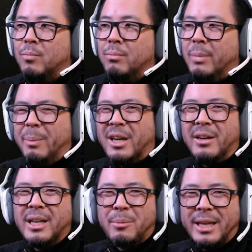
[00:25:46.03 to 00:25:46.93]
maybe
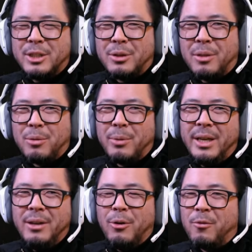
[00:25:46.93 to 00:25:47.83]
Conic Patch to
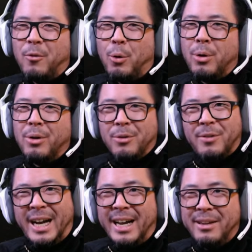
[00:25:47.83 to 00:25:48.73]
3 or 4 or
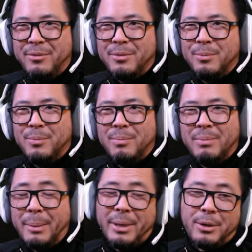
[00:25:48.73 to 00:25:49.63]
5
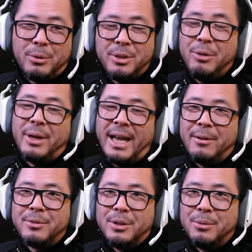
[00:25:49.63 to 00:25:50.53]
might be cool. You don't
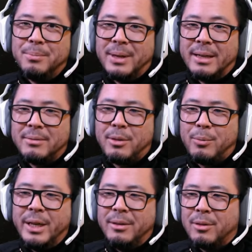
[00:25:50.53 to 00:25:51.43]
have to, but
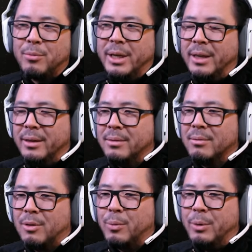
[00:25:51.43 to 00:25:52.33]
3
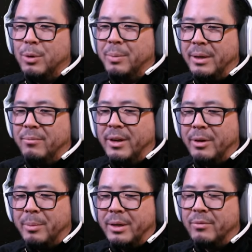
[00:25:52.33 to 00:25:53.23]
will be
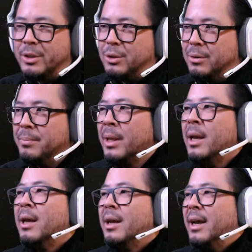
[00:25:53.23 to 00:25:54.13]
very beneficial.
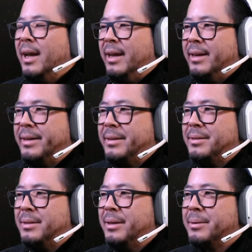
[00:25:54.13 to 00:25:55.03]

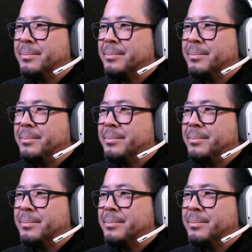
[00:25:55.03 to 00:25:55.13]
And I